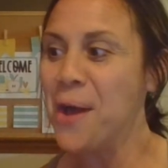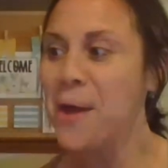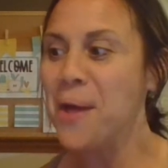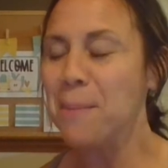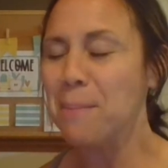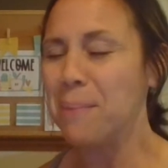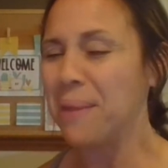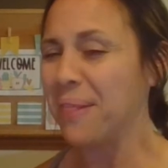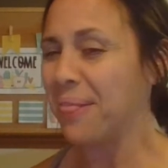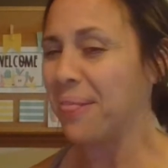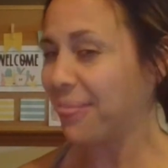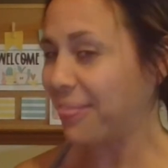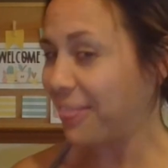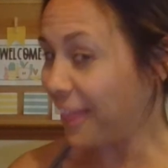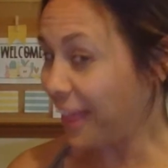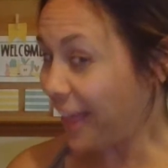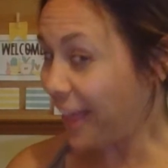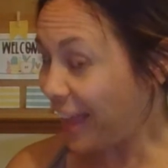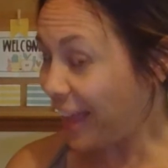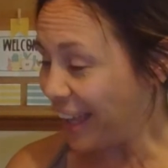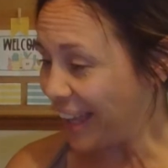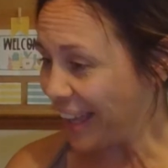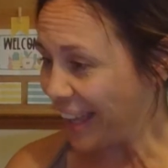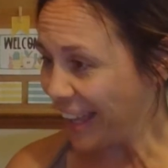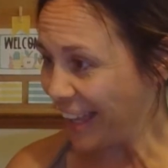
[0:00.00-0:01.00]
But
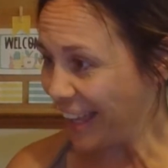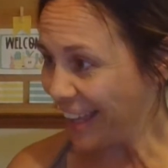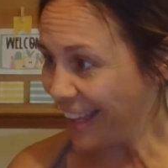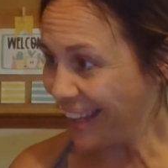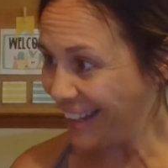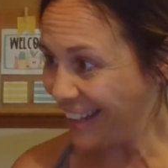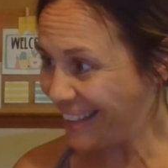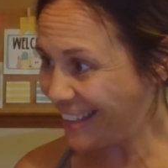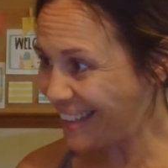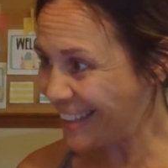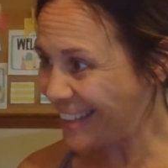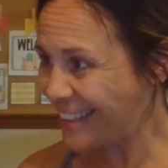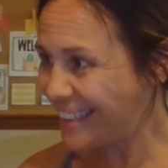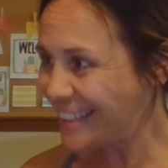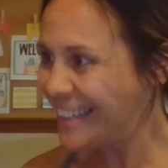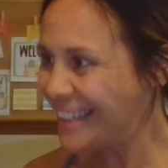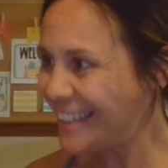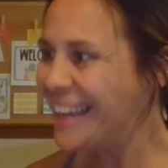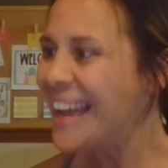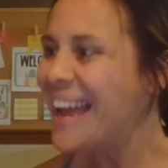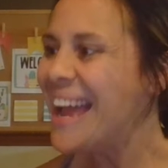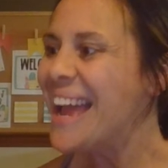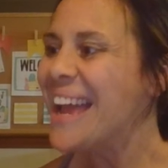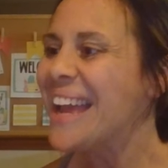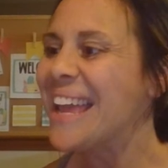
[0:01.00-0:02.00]
then
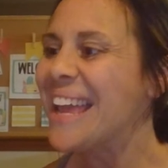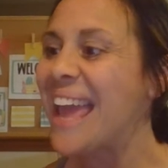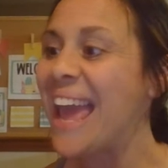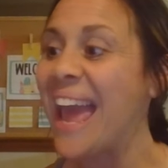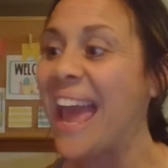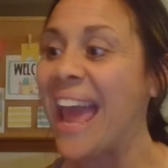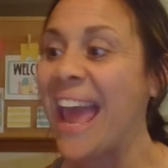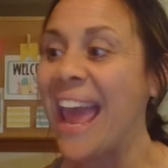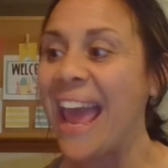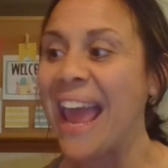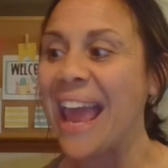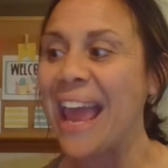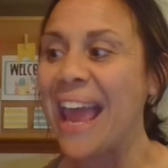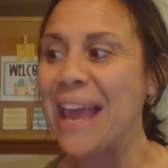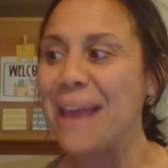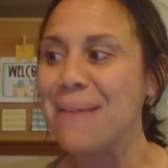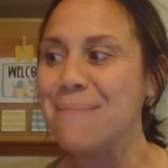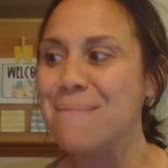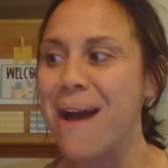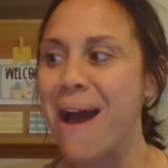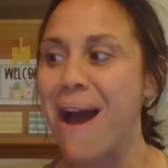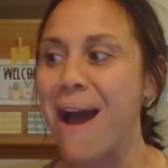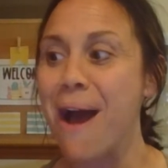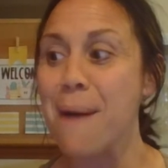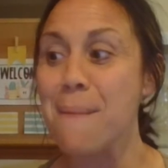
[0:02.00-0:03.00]

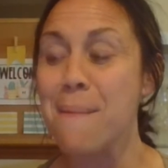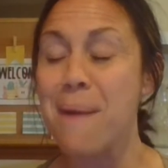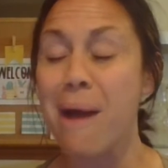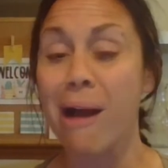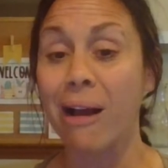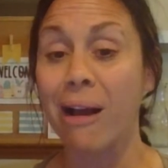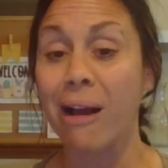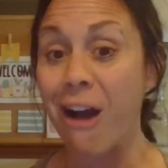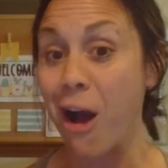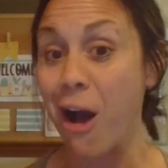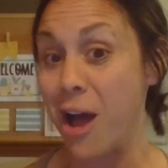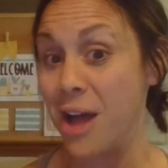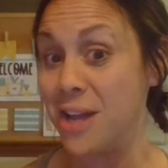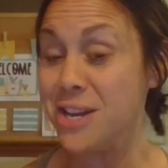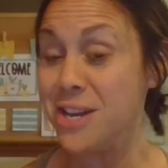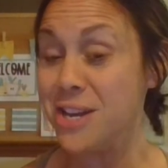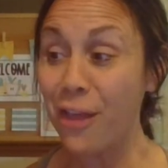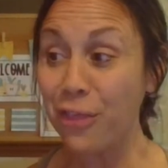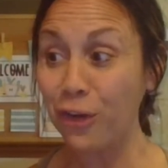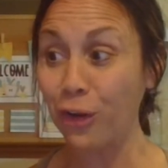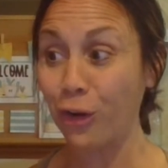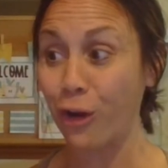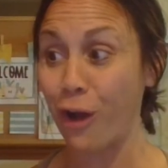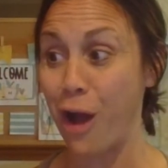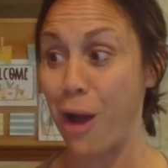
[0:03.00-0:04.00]
came
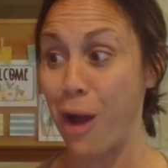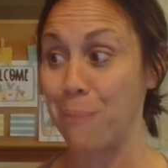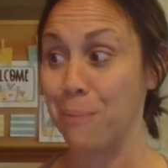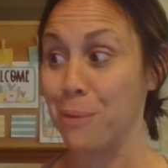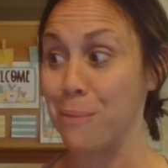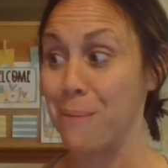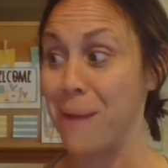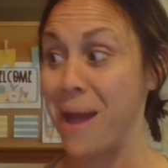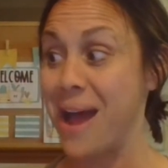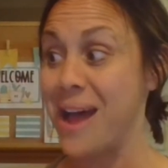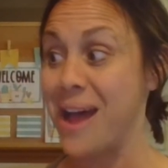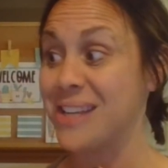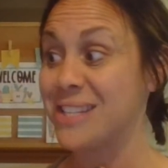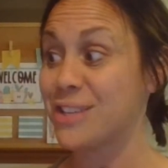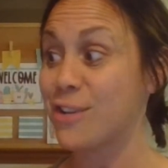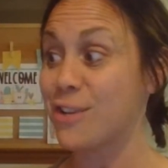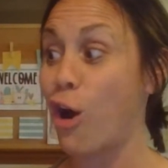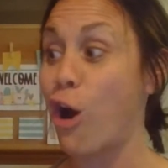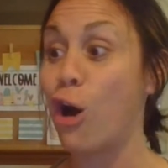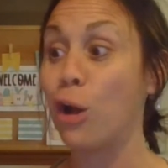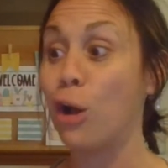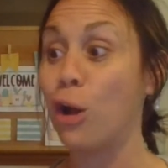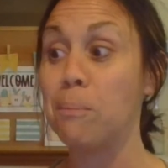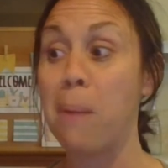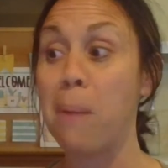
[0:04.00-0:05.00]
another compromise
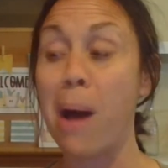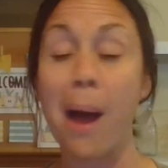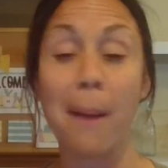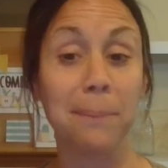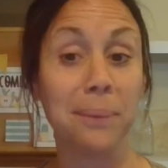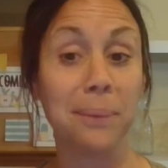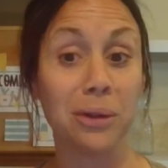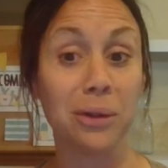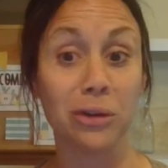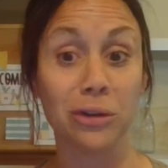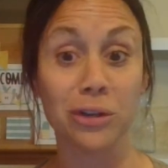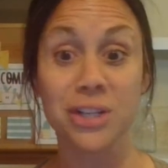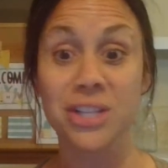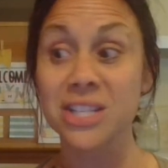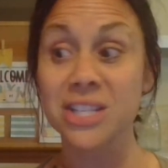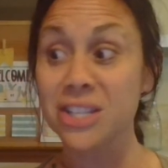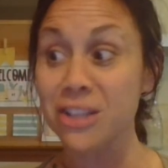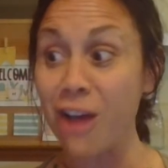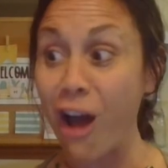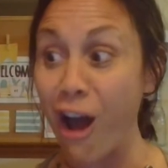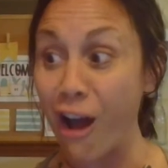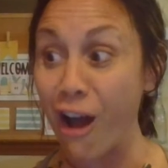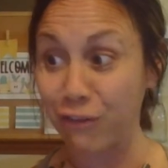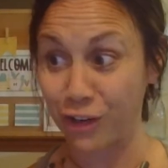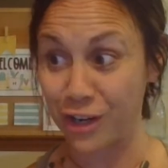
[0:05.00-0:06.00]
called popular
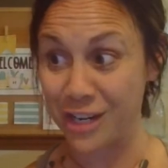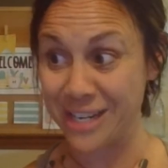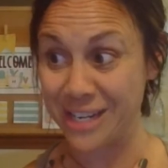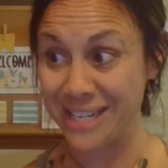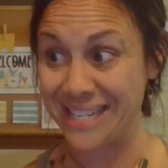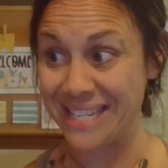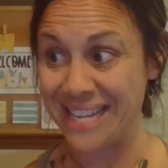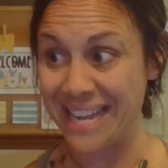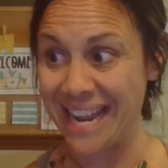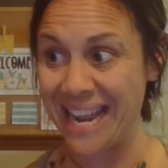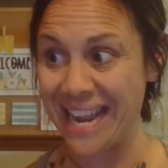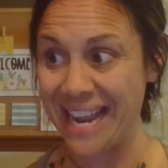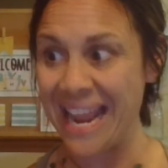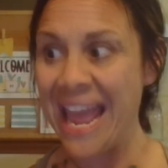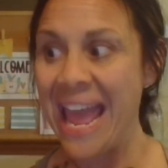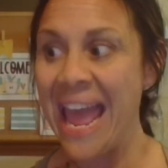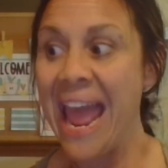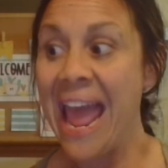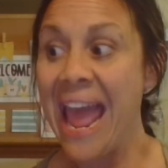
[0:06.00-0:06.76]
sovereignty.